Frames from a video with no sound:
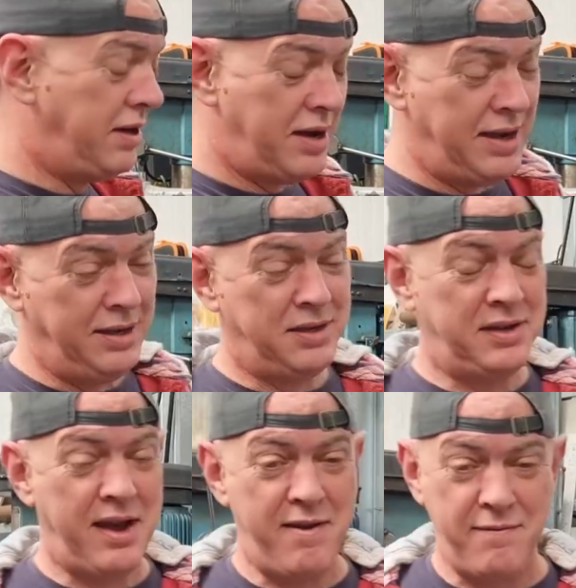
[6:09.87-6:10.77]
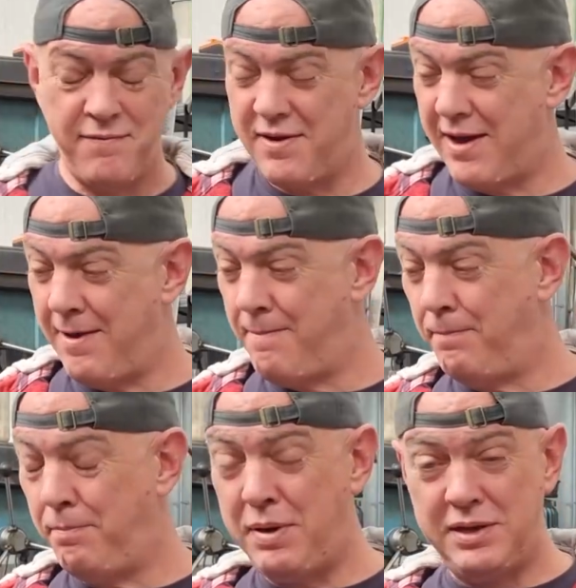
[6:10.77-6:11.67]
a set of
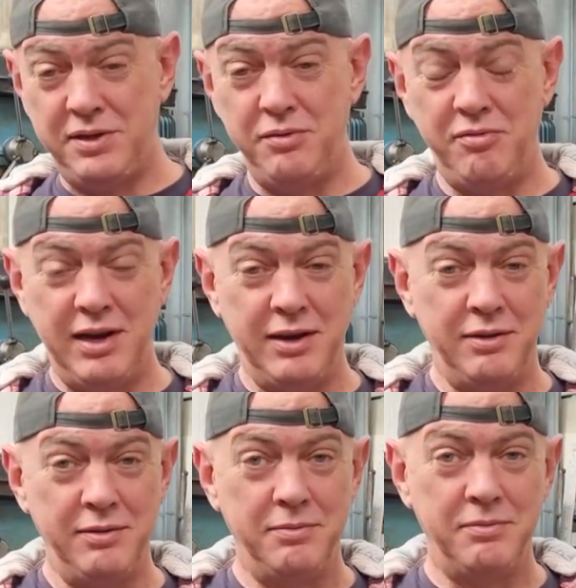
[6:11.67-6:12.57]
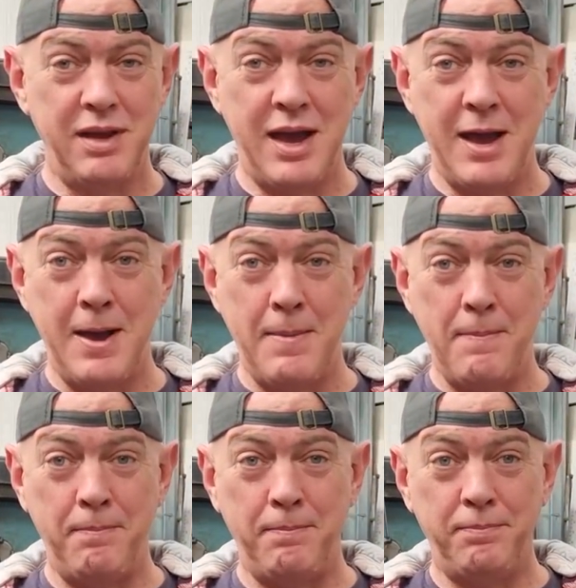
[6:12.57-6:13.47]
piston ring
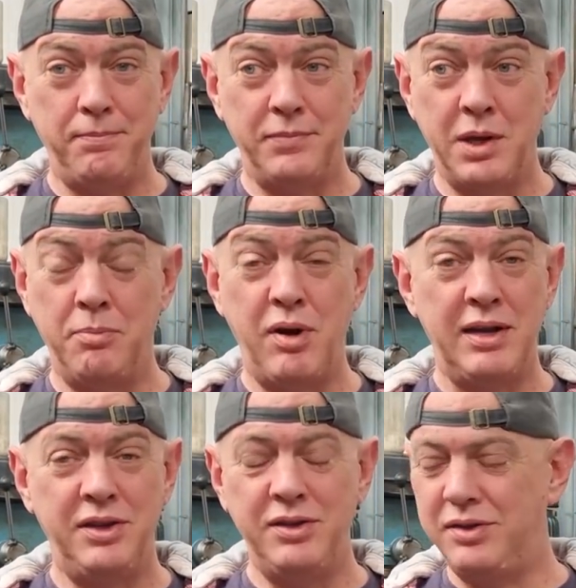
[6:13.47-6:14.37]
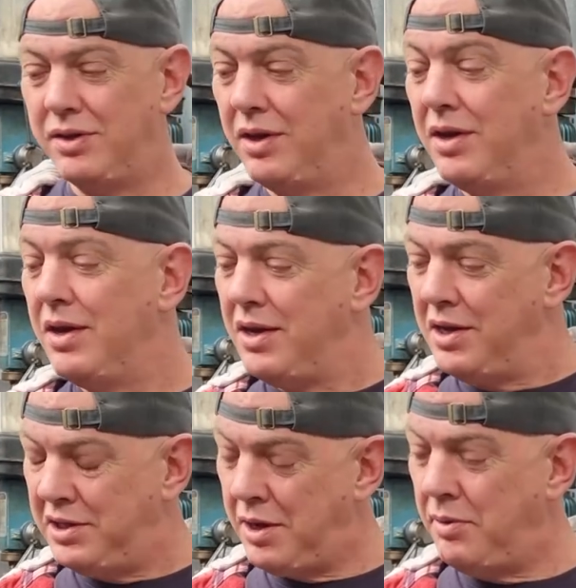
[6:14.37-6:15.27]
compressors
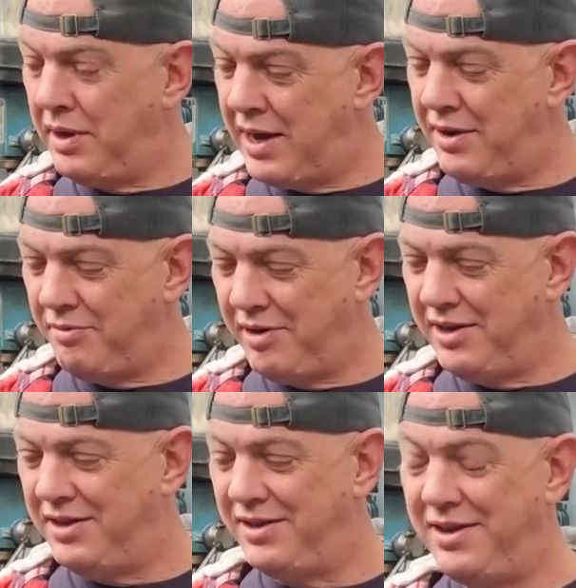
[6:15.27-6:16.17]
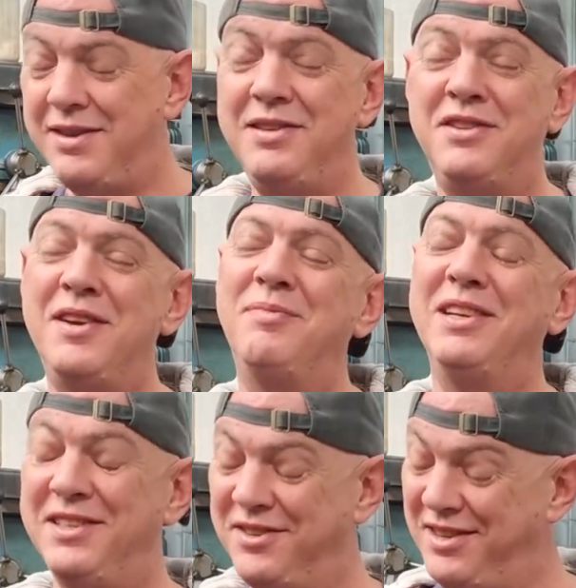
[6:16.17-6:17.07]
so we can get the rings in. The only trouble
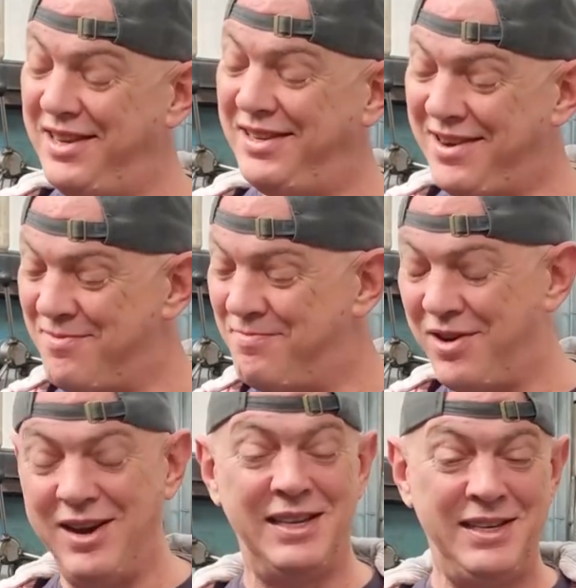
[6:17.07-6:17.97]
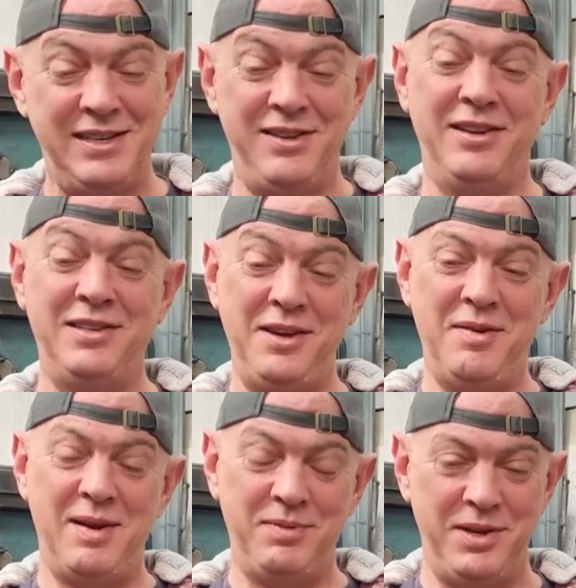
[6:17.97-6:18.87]
is on these old bikes it's like 2
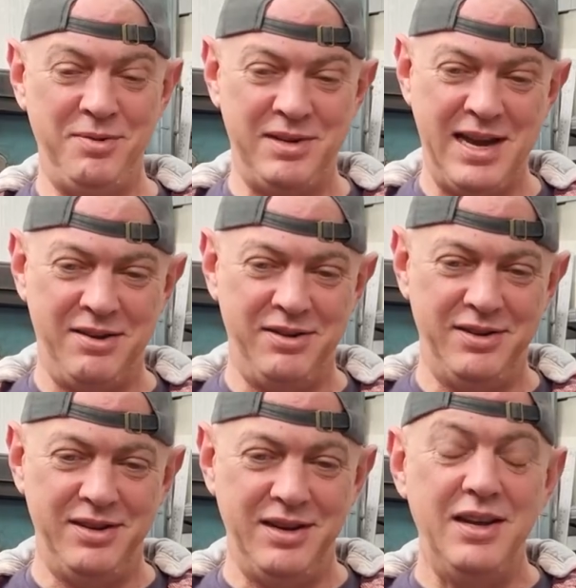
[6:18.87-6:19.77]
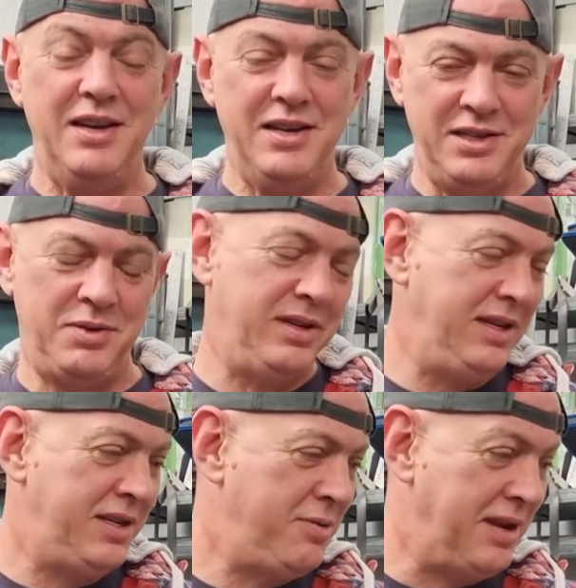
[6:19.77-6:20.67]
up, 2 down. So I
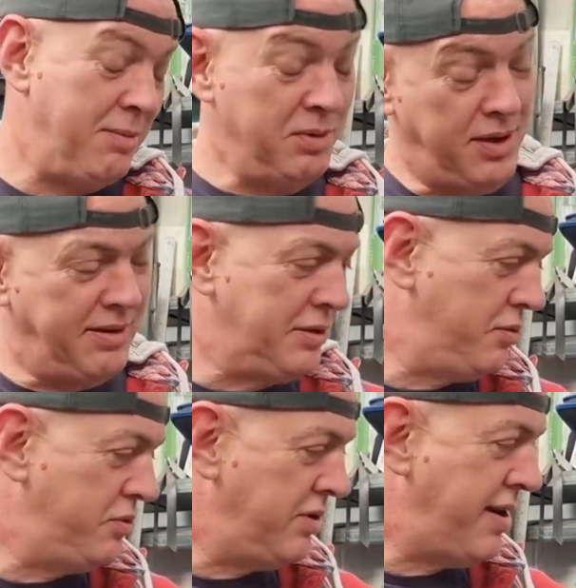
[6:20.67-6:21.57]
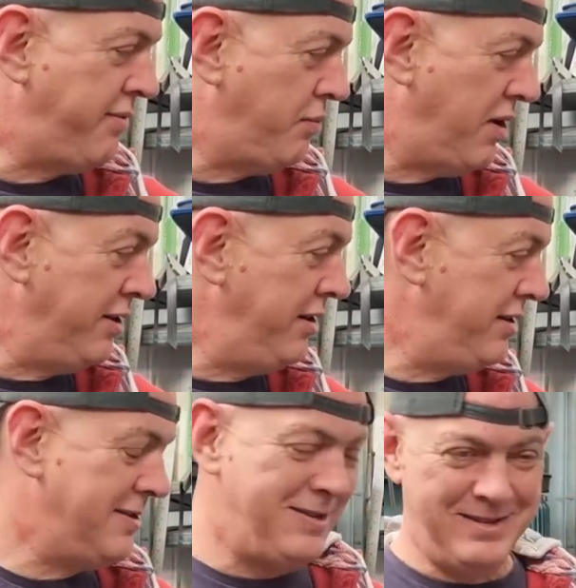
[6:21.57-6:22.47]
need 2 of them, so I've had to order another one.
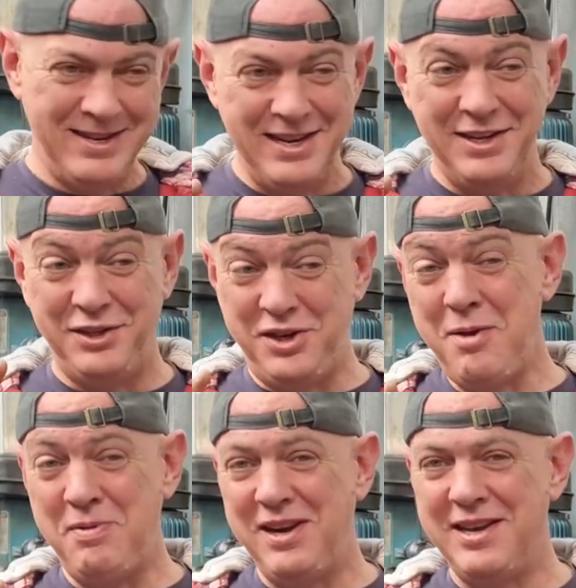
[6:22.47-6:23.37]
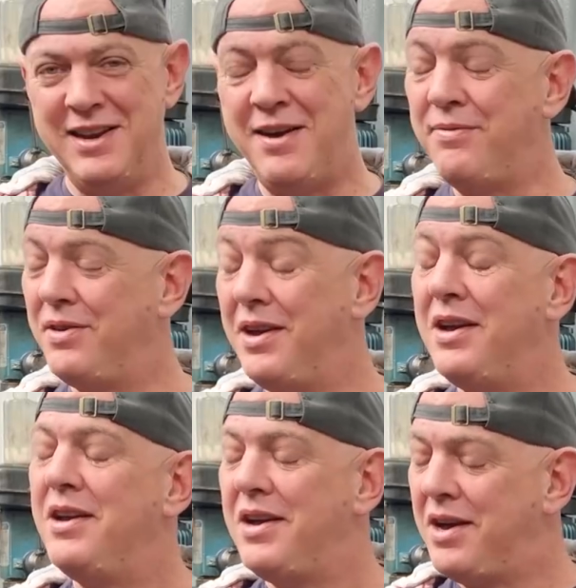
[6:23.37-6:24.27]
And stupidly enough,
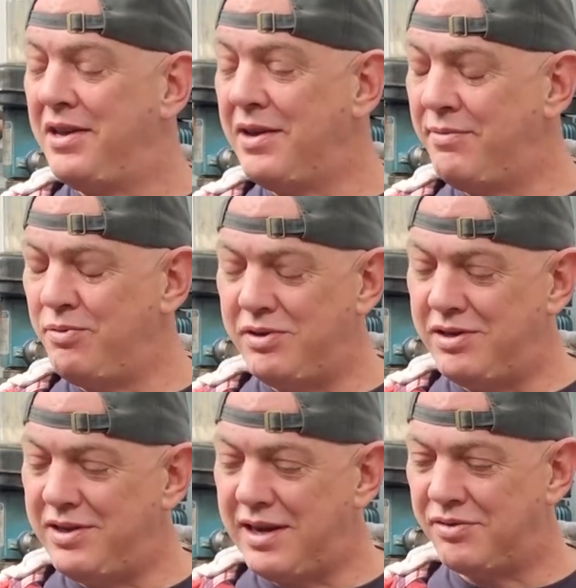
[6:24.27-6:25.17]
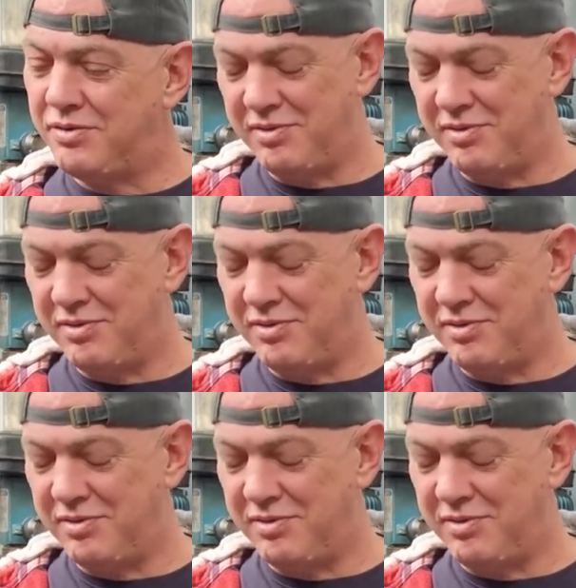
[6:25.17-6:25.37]
I think I've ordered an extra